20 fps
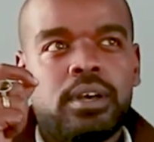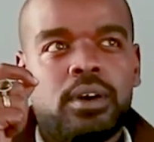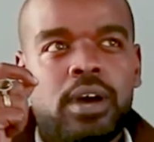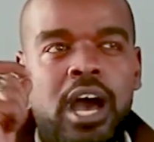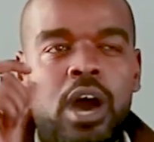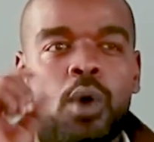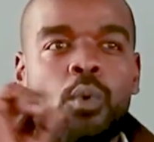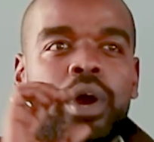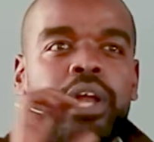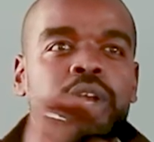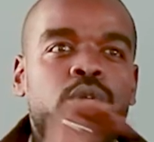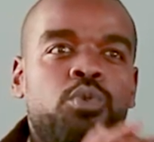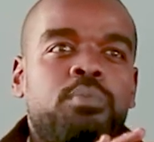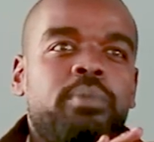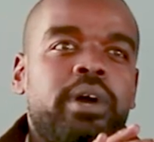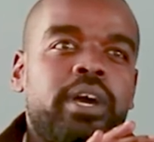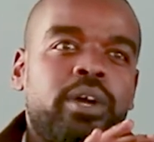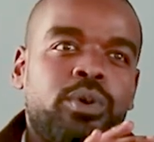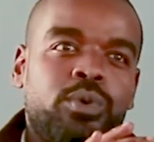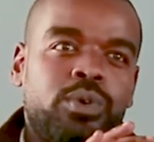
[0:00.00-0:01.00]
how i do
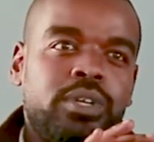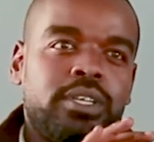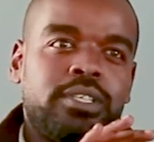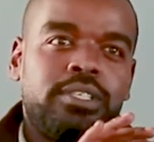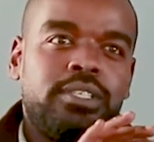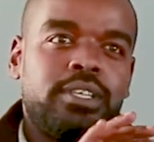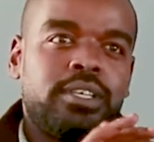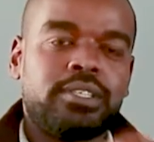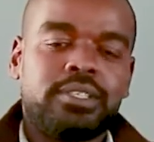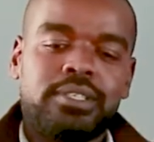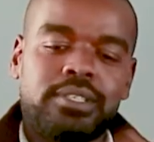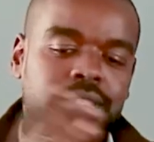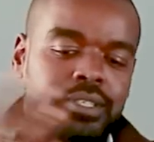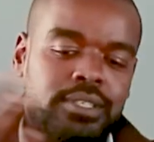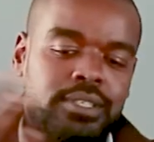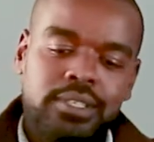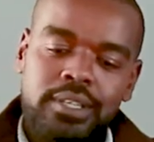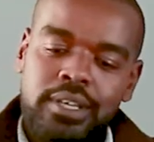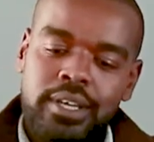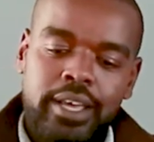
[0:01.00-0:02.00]
my role it's
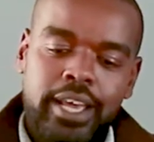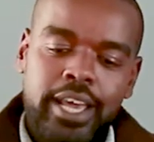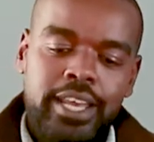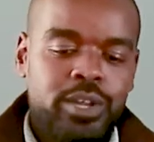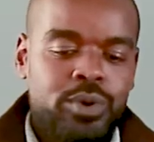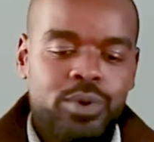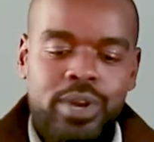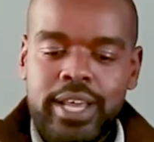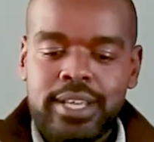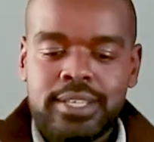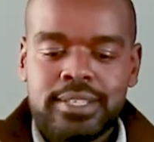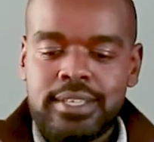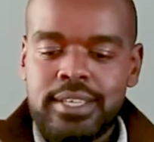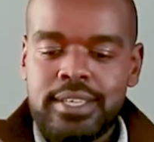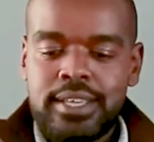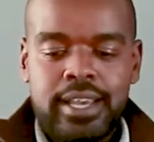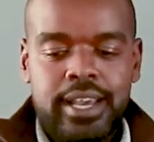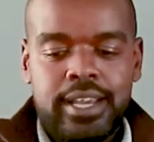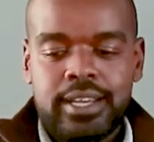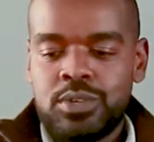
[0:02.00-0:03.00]
just any role i
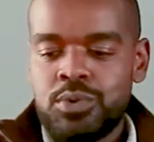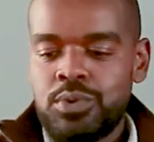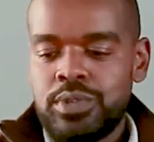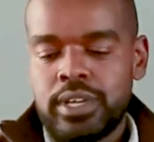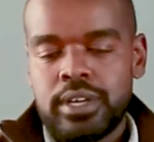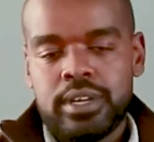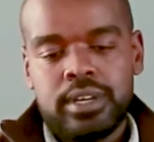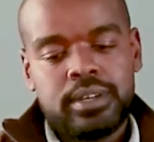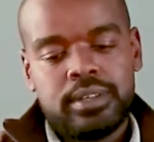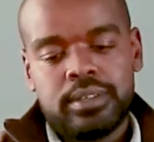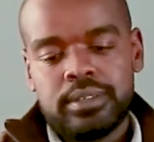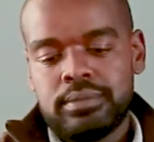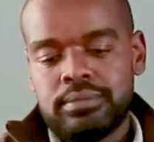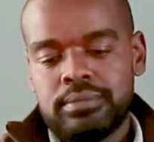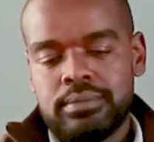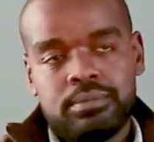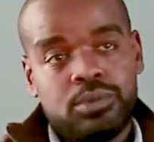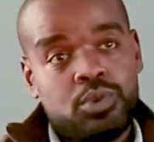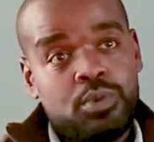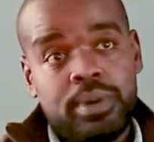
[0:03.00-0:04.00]
see i do the
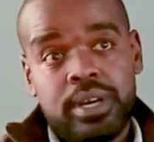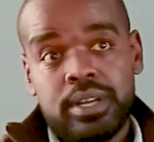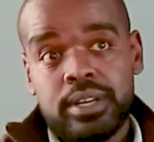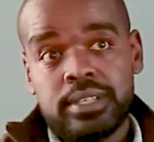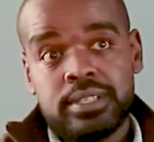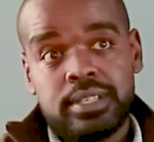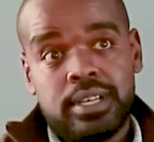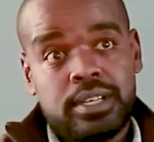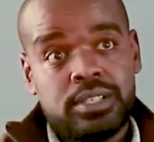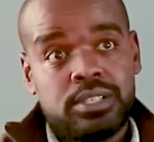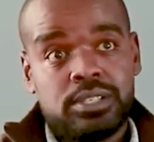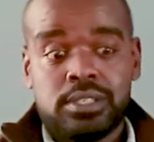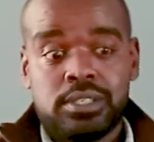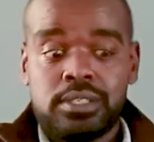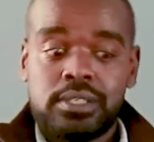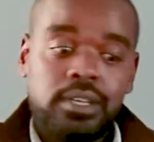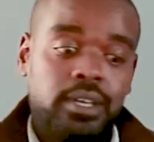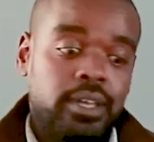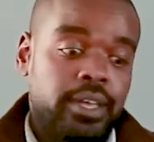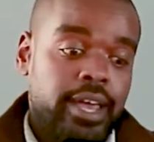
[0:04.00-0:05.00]
do my
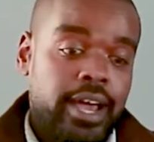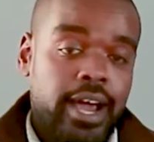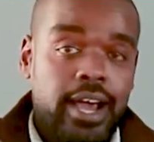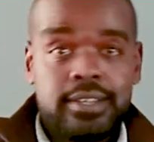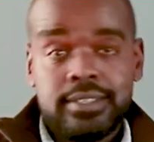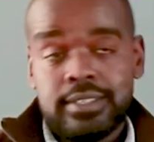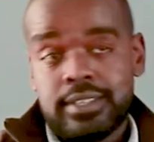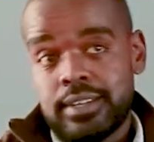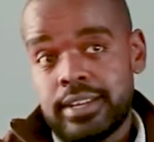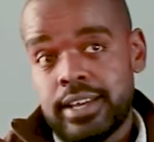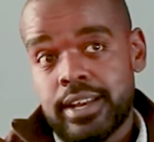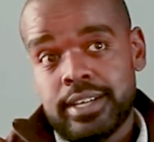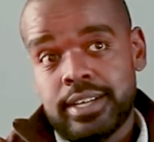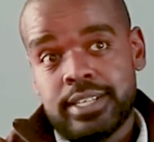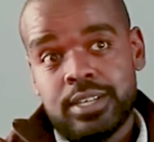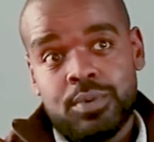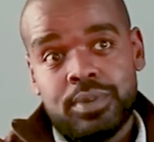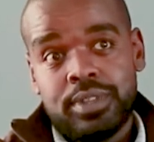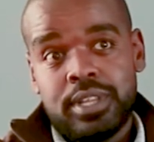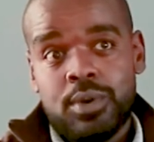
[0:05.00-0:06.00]
research ask the
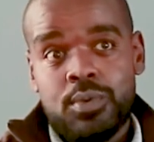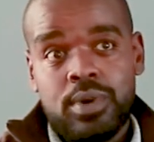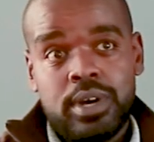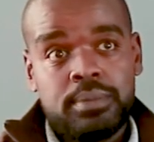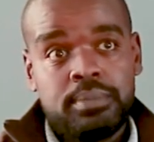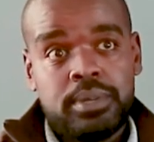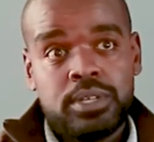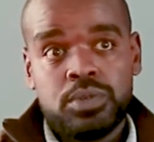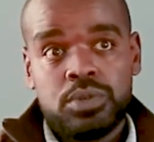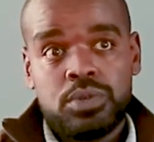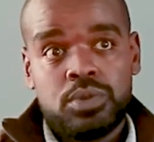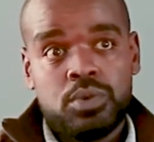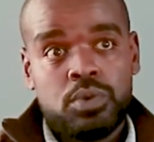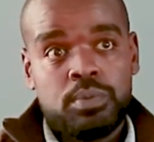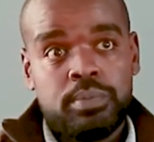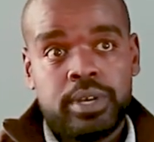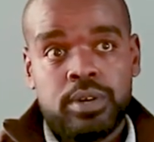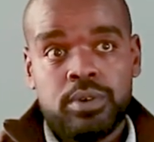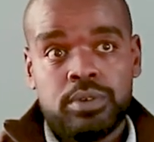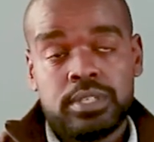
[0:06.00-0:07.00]
director what they want me to do
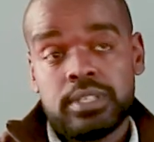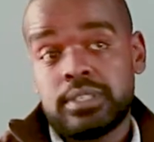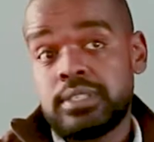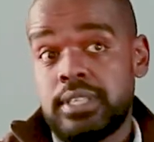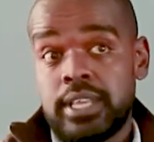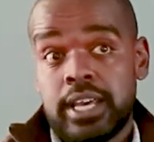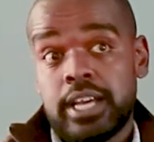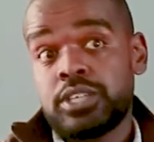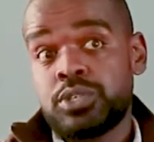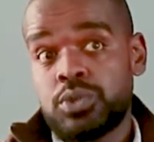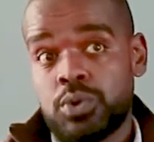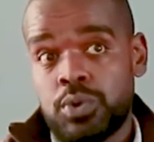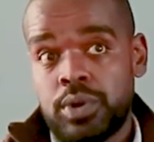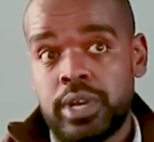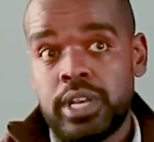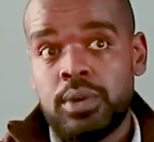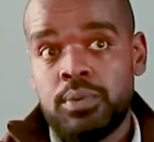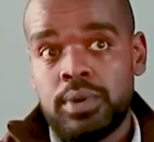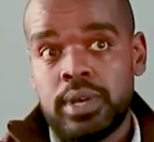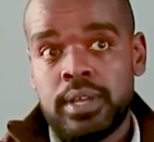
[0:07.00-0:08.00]
because it's their show
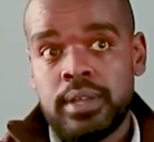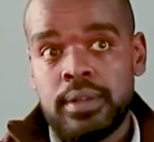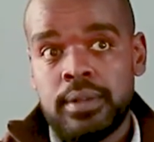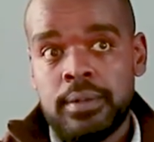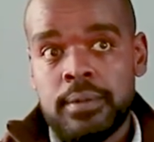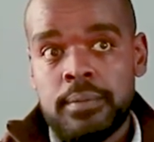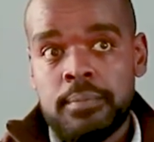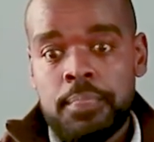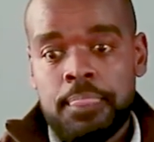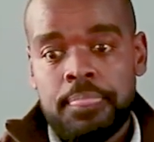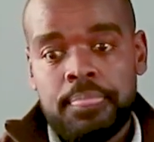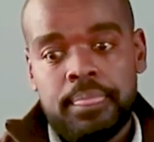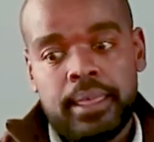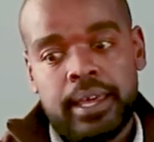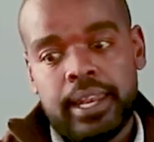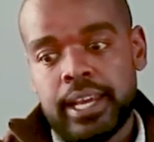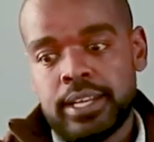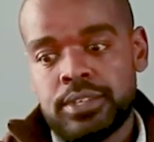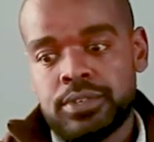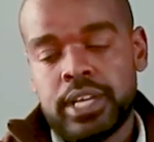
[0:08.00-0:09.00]
anyway and
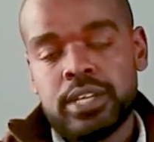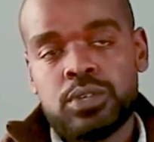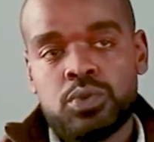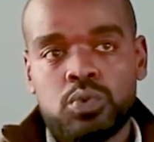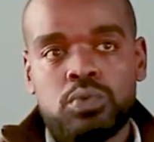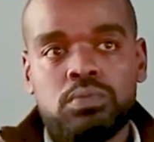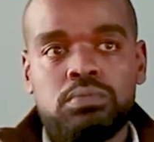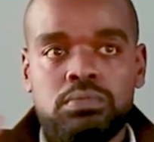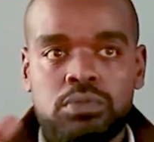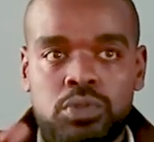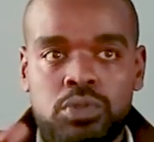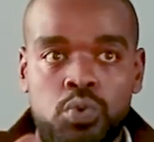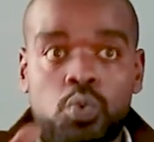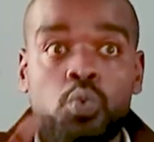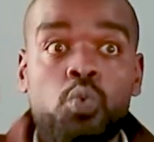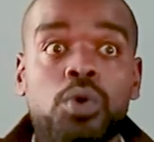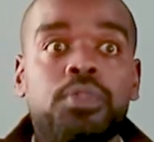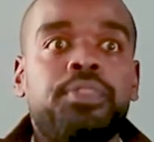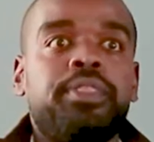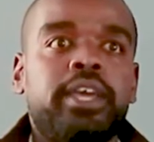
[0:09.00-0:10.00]
then I try to do
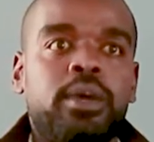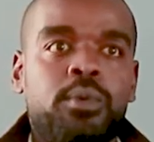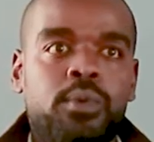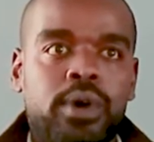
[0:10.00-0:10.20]
what they